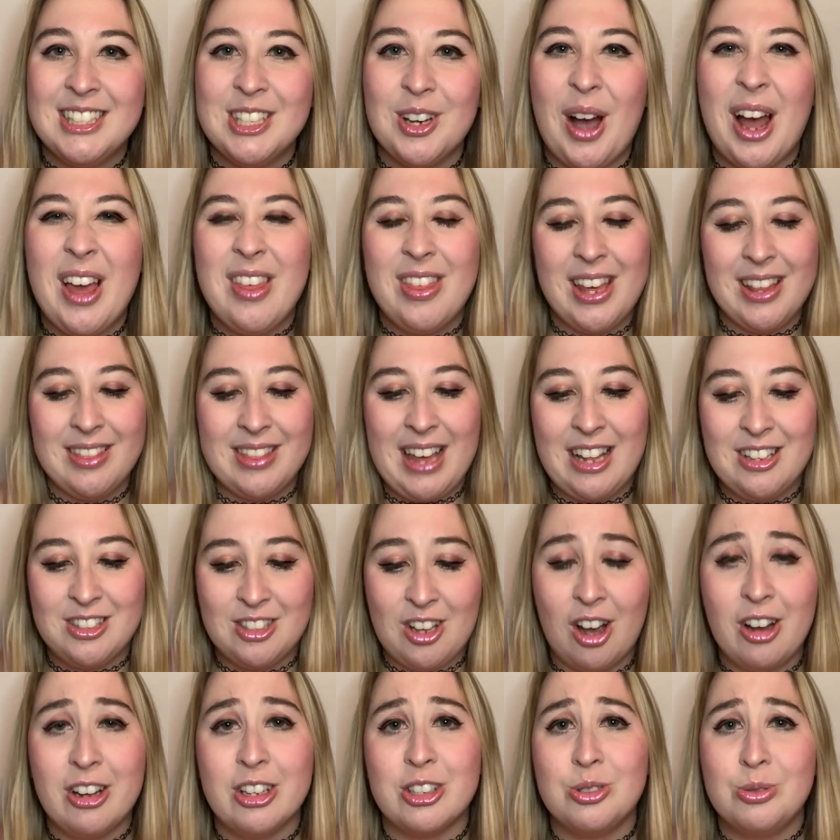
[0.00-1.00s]
So I think that
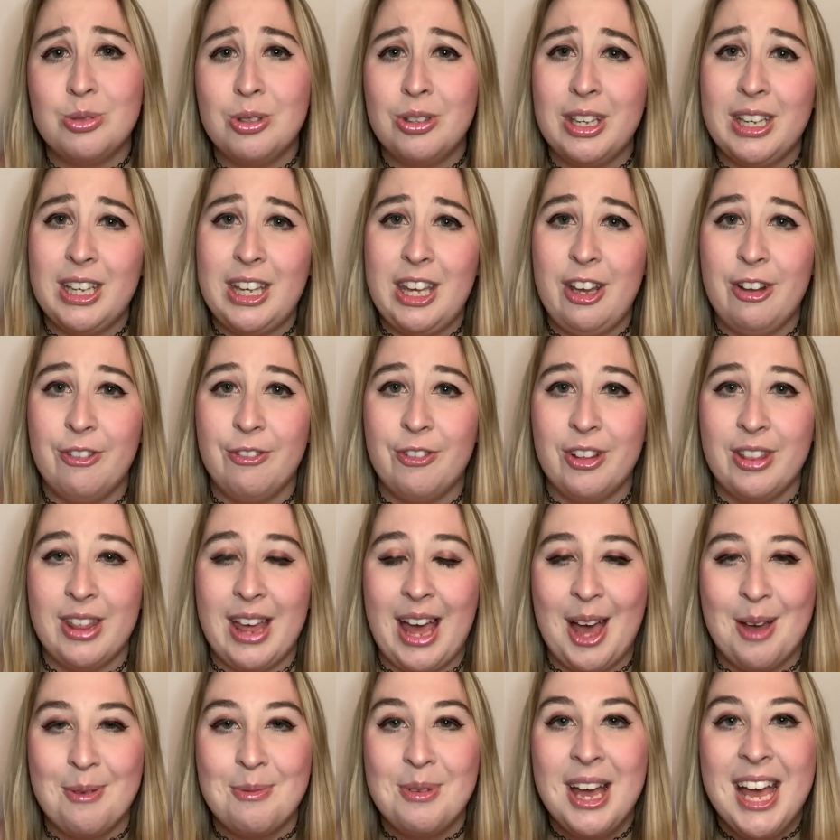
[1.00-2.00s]
song is really cute for
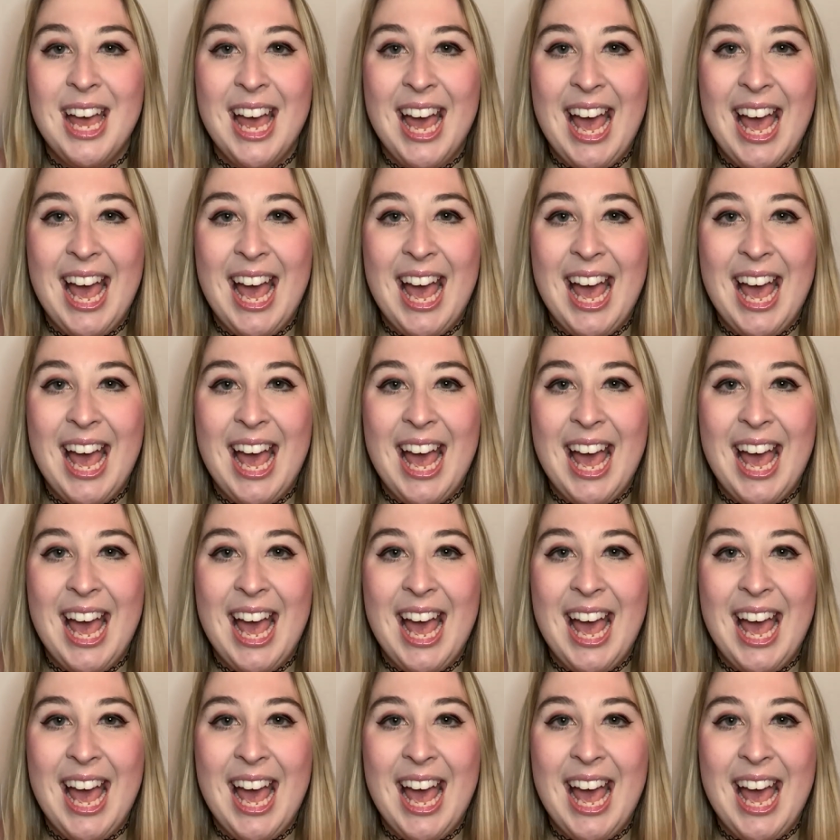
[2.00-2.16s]
them.